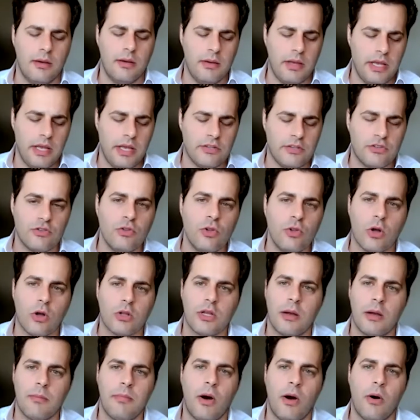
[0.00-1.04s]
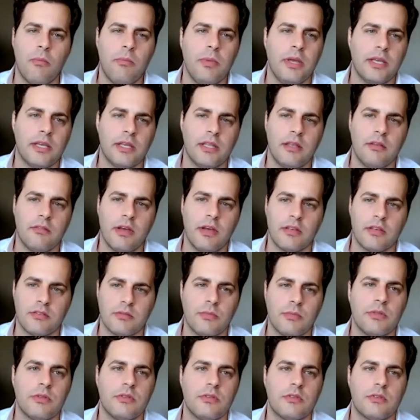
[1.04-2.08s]
It's not about making
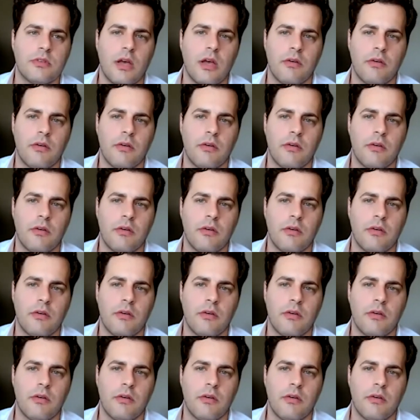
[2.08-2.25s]
investments.